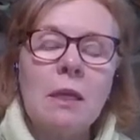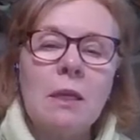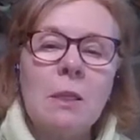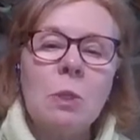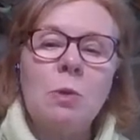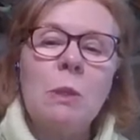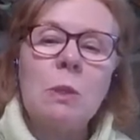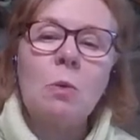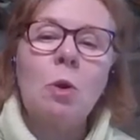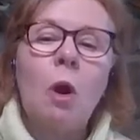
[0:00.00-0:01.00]
industry.
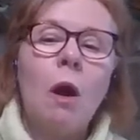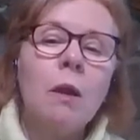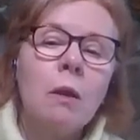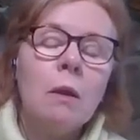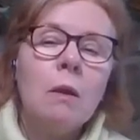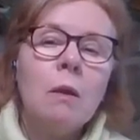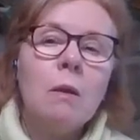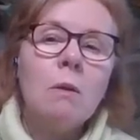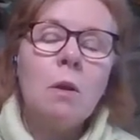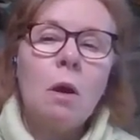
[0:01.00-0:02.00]
So
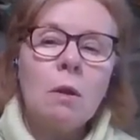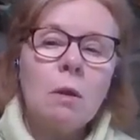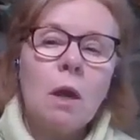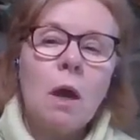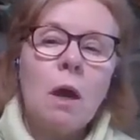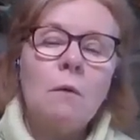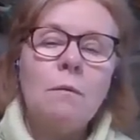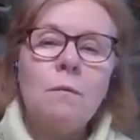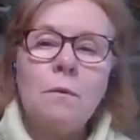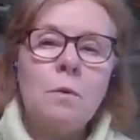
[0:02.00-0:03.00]

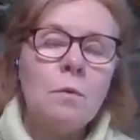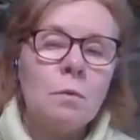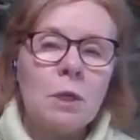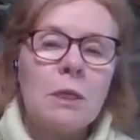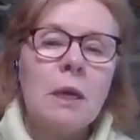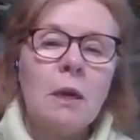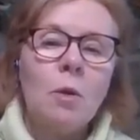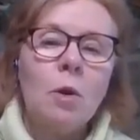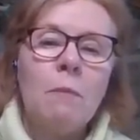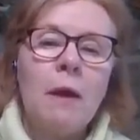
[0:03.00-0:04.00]
non-food, retail,
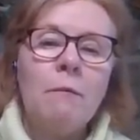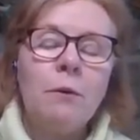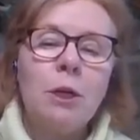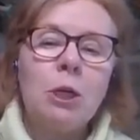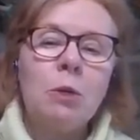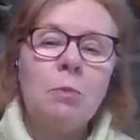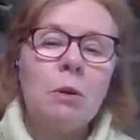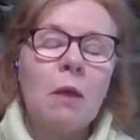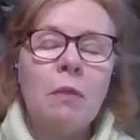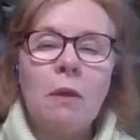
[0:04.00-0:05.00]
or beverage.
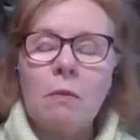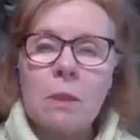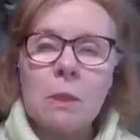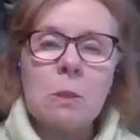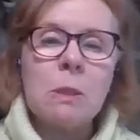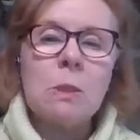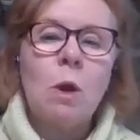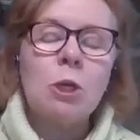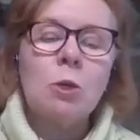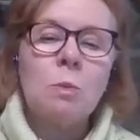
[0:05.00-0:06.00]
I think this
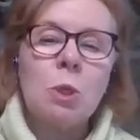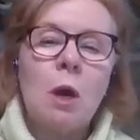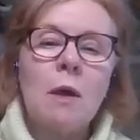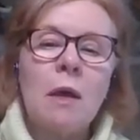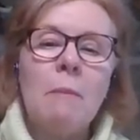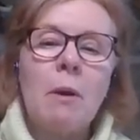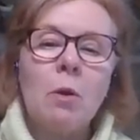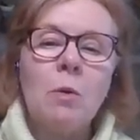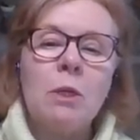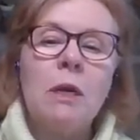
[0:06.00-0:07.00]
questioner was talking about
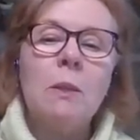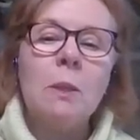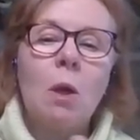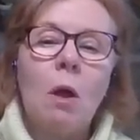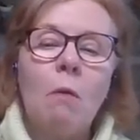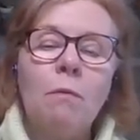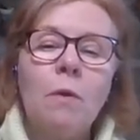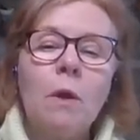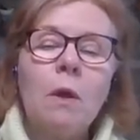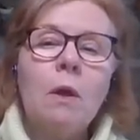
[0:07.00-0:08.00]
hotels, golf
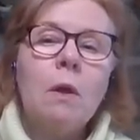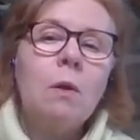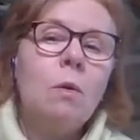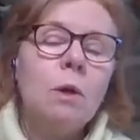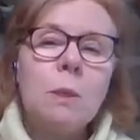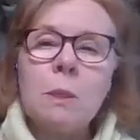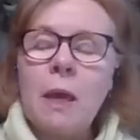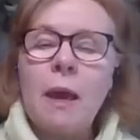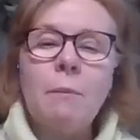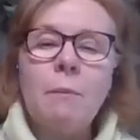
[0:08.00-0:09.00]
courses,
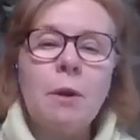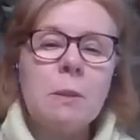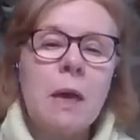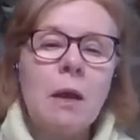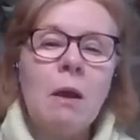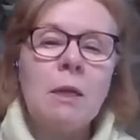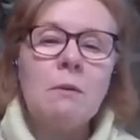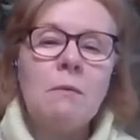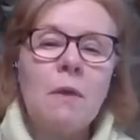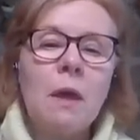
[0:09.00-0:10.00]
campgrounds, that kind
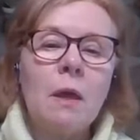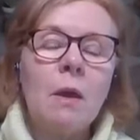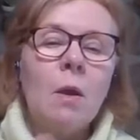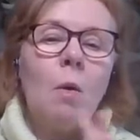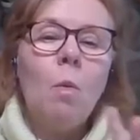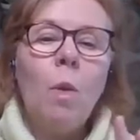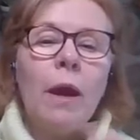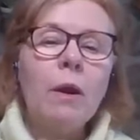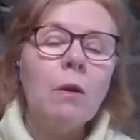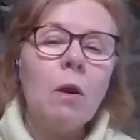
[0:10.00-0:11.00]
of thing.
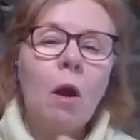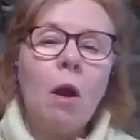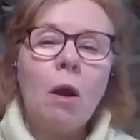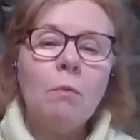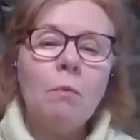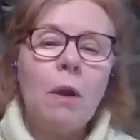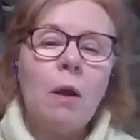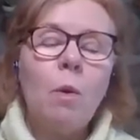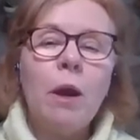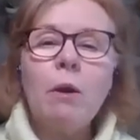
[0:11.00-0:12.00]
Where
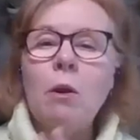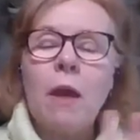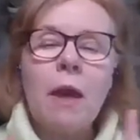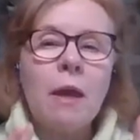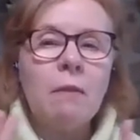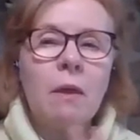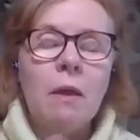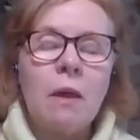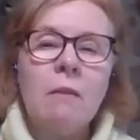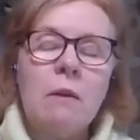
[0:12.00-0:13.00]
are they in
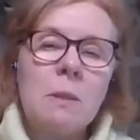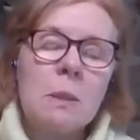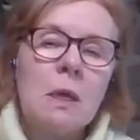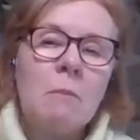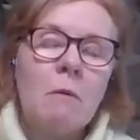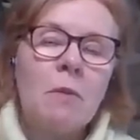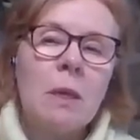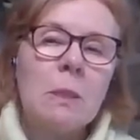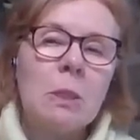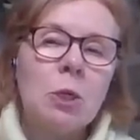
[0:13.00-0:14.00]
the scheme of
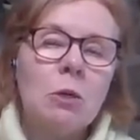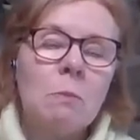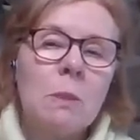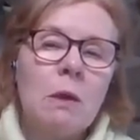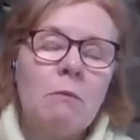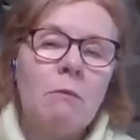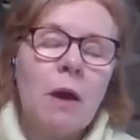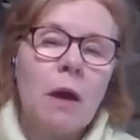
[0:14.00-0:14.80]
things in terms of